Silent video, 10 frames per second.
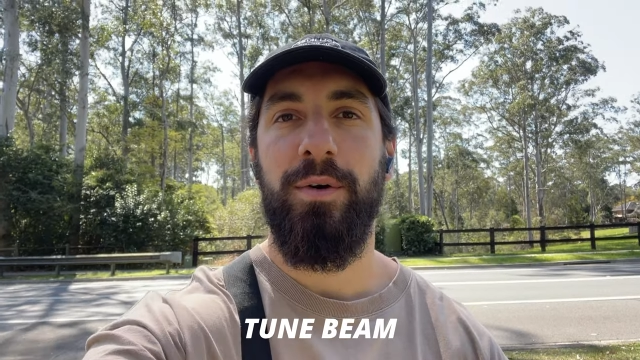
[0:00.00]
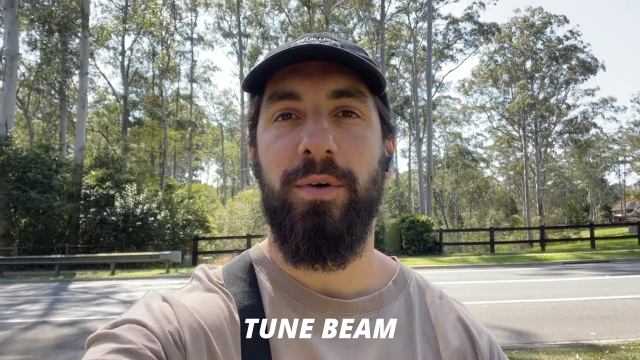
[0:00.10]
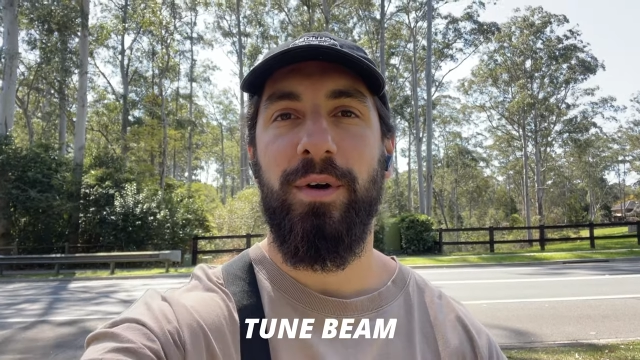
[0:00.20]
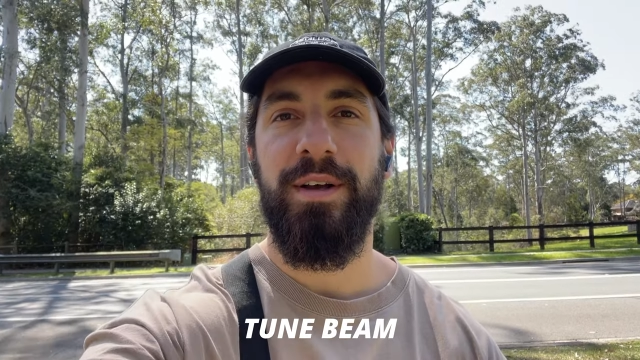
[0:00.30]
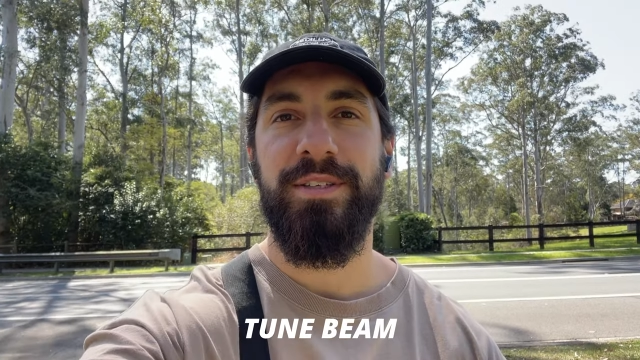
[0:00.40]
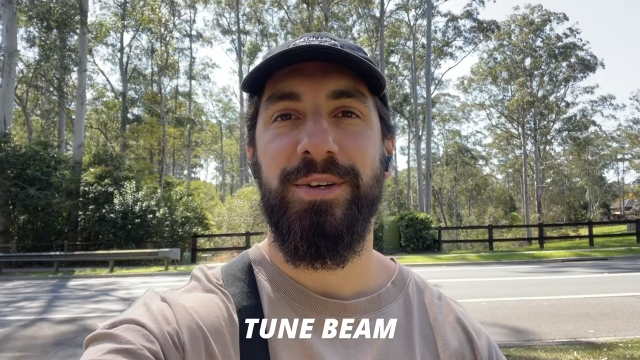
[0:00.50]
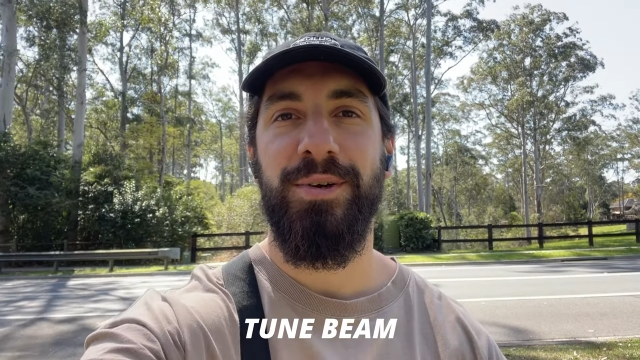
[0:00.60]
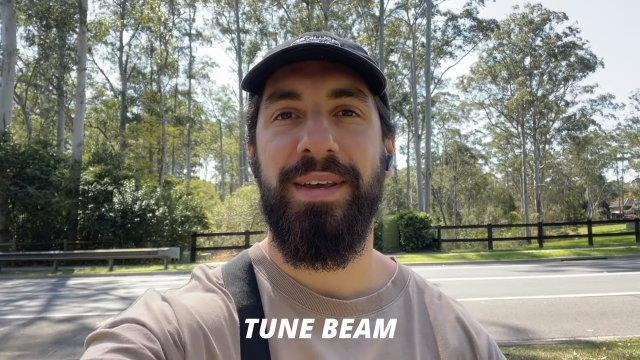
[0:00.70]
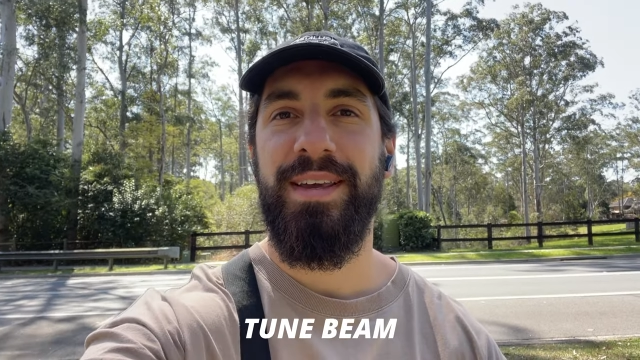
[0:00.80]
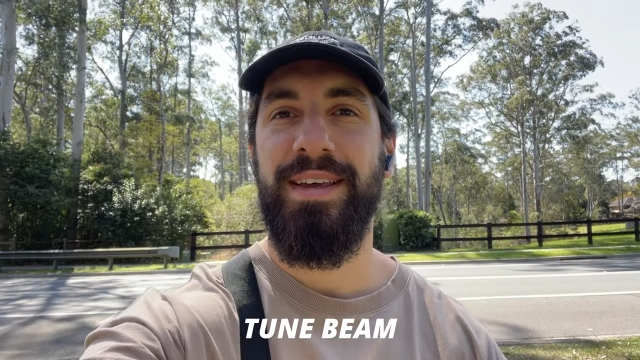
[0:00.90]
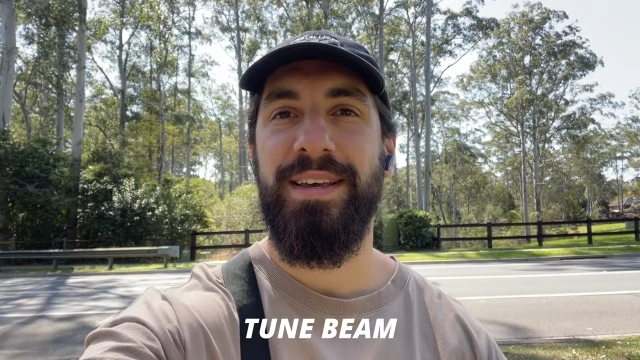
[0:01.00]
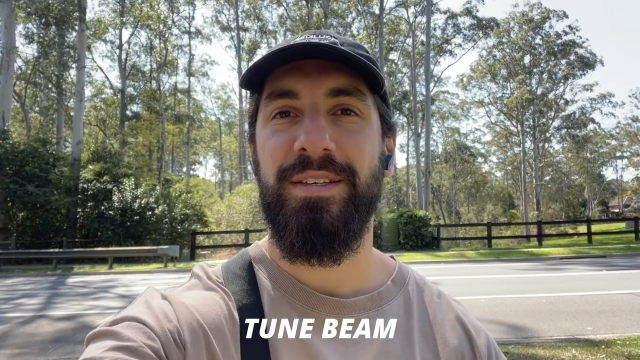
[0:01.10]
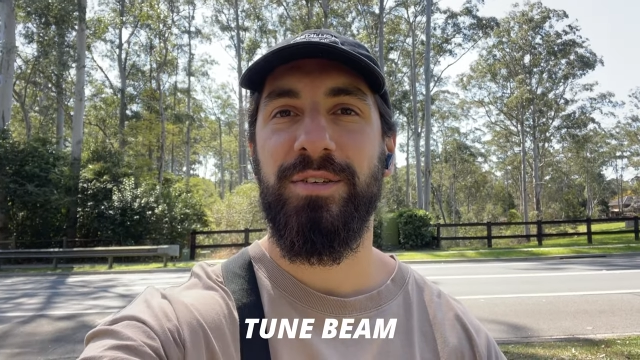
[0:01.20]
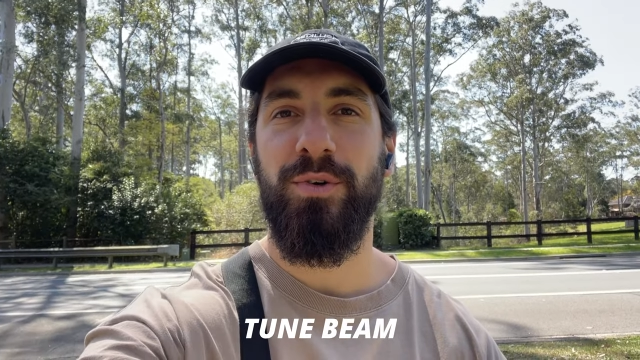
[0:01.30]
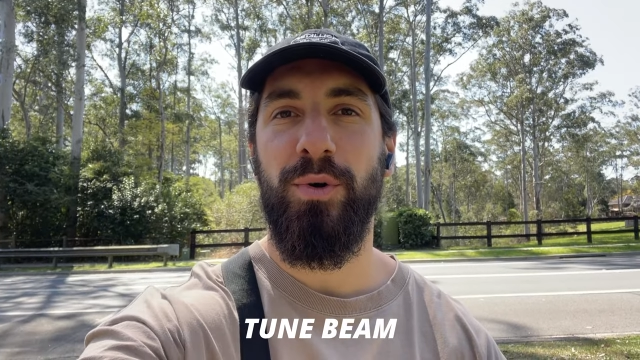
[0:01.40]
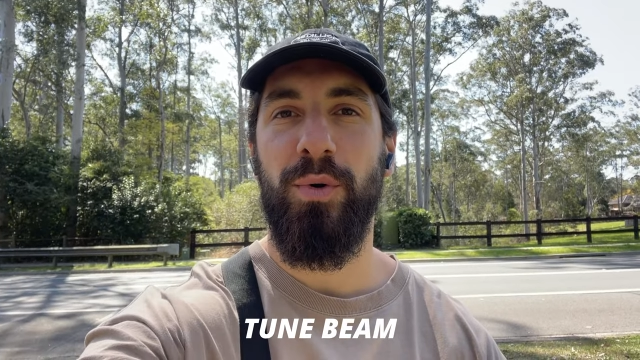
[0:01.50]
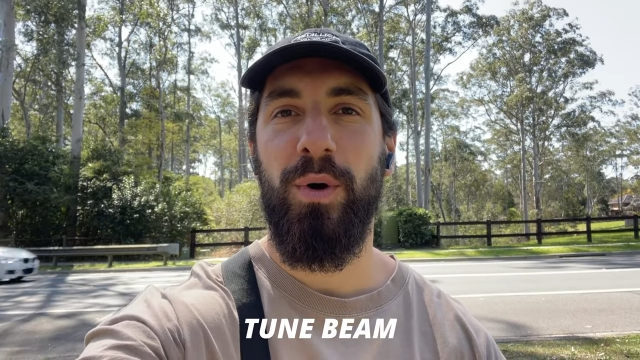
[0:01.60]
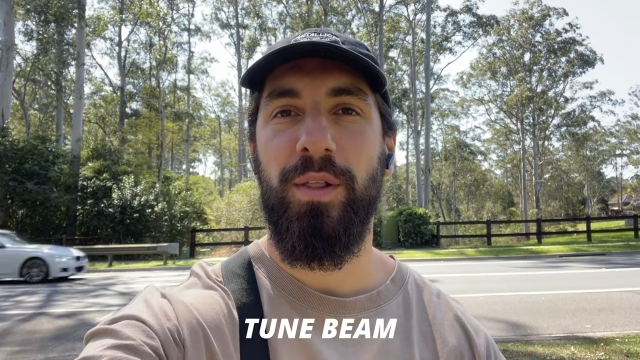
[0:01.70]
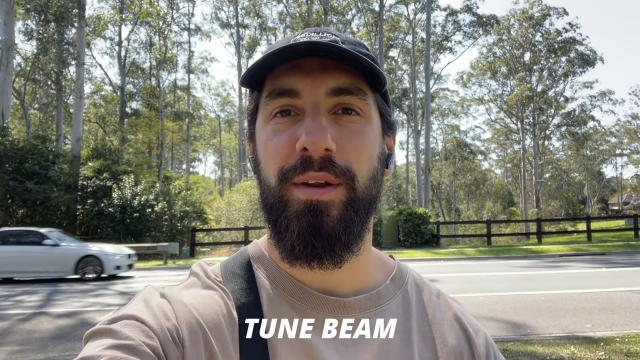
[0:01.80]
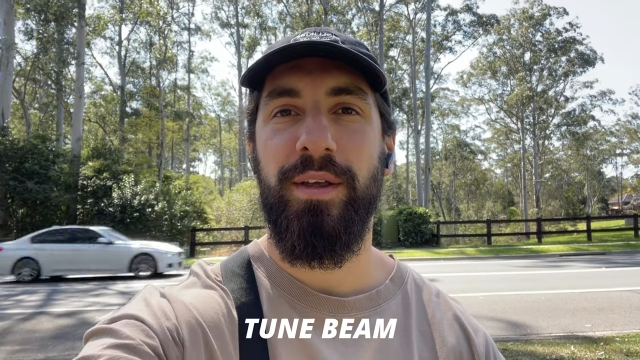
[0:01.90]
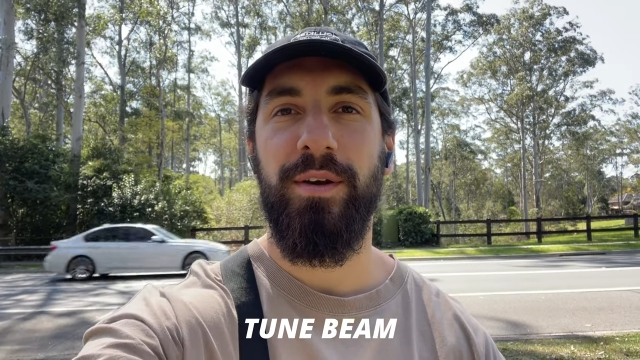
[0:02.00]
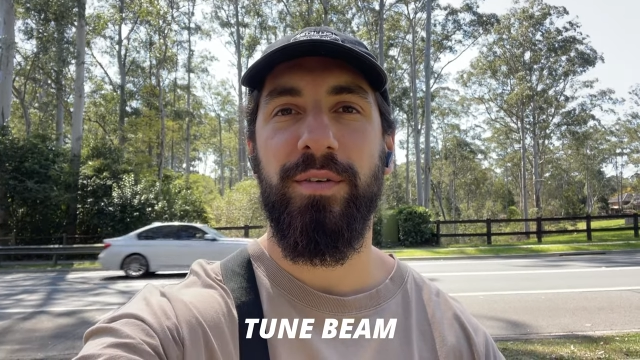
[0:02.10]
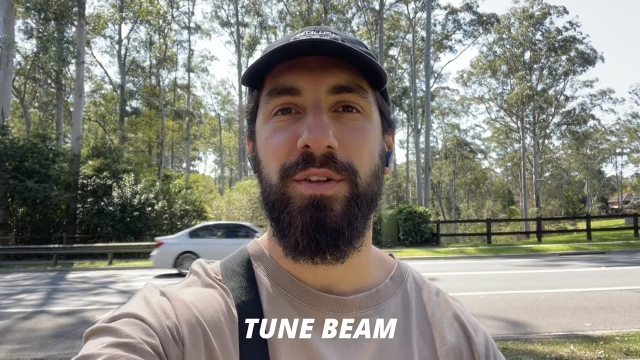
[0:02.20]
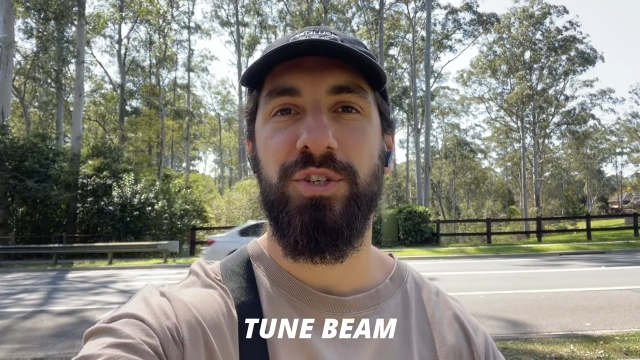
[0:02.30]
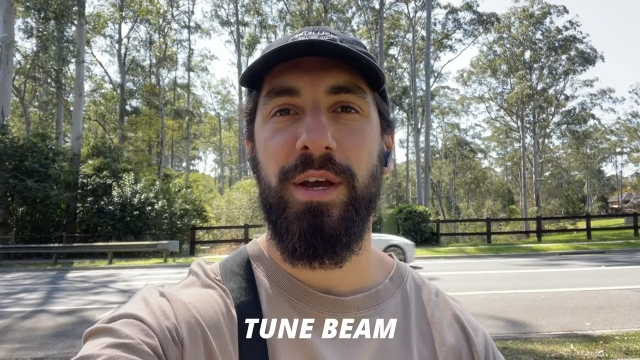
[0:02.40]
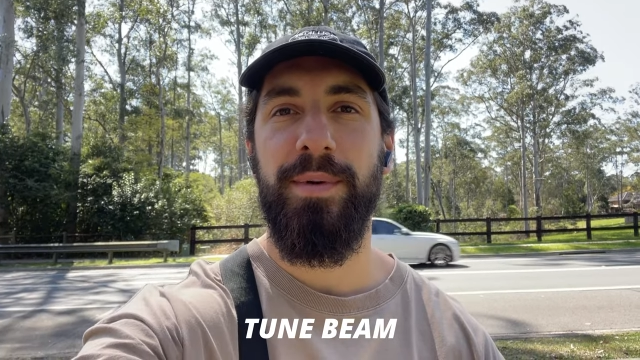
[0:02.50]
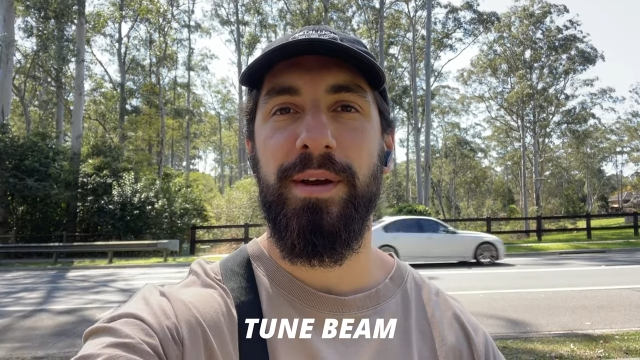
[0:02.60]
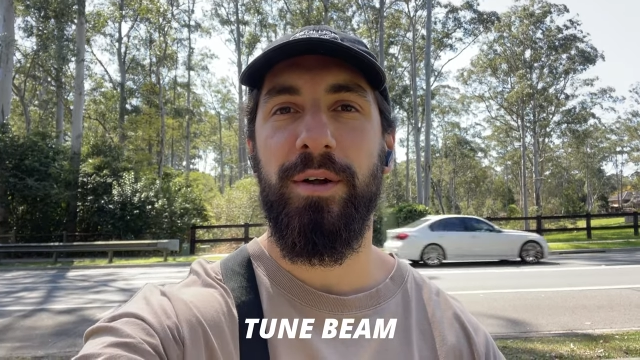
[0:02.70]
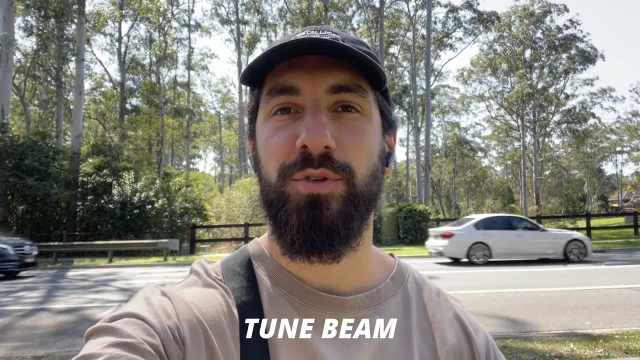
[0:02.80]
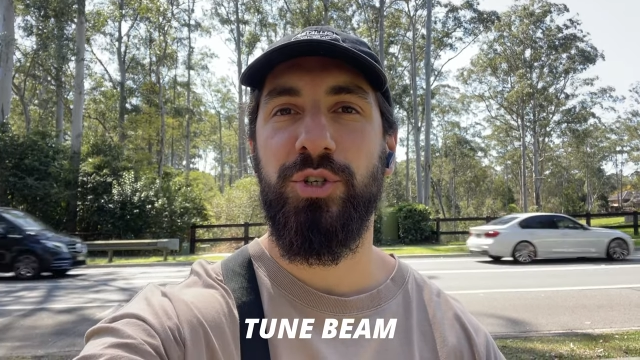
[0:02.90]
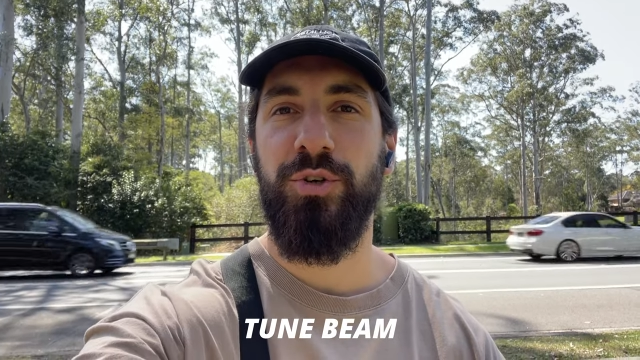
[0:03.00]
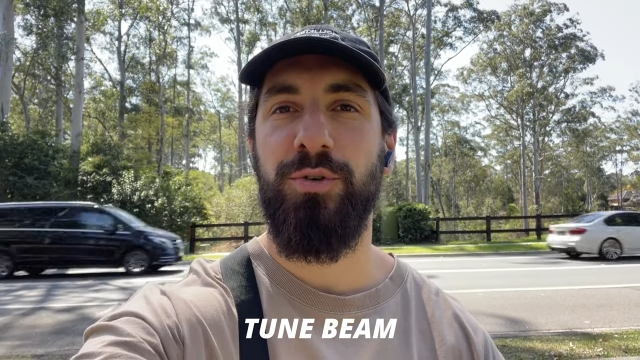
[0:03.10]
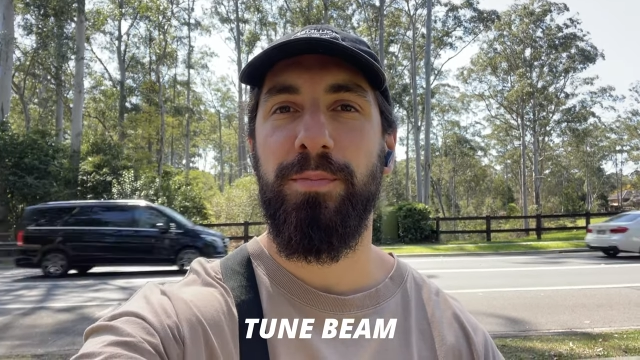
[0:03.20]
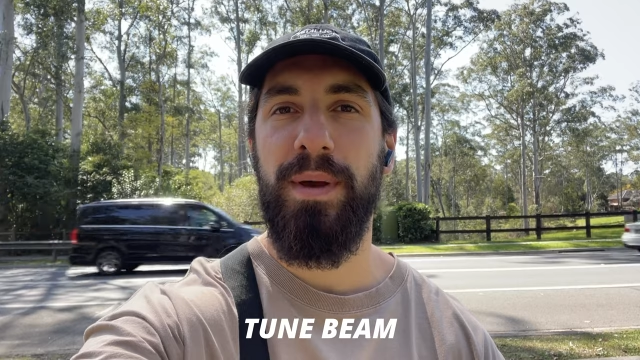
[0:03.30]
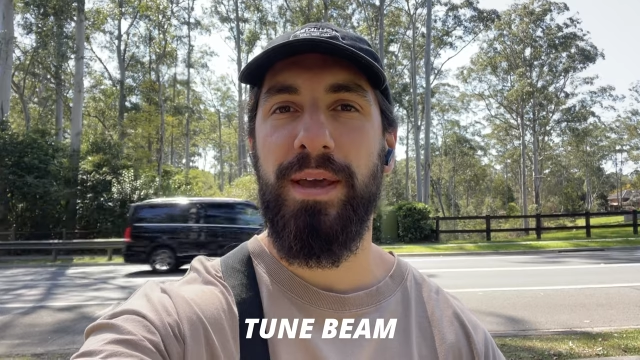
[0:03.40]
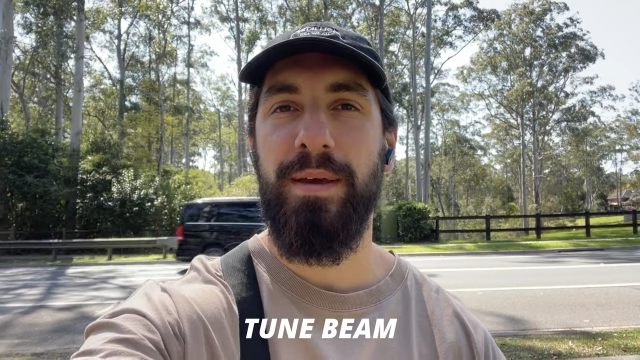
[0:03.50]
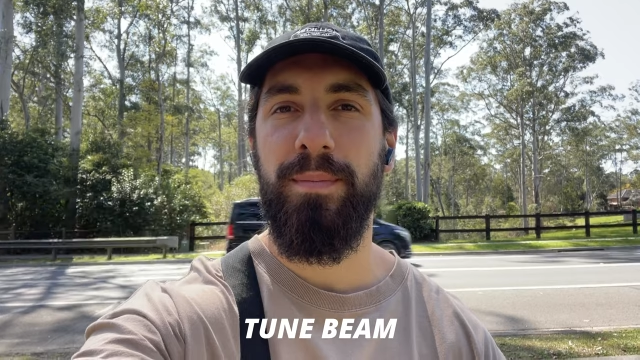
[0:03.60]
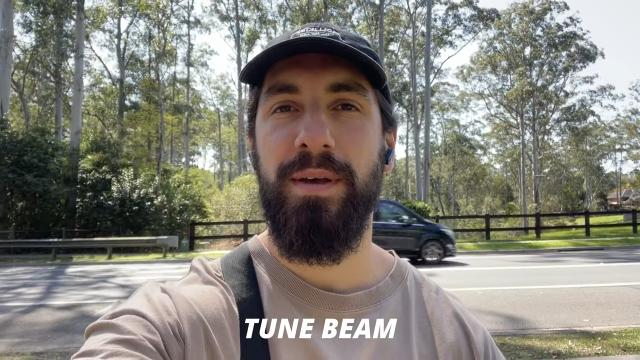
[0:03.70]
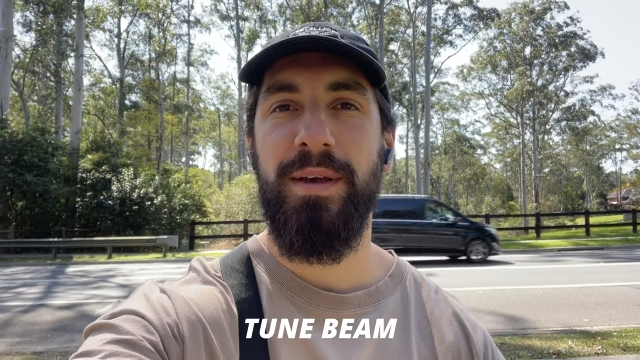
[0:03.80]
All right, so here is the core quality of the JBL Tune Beam.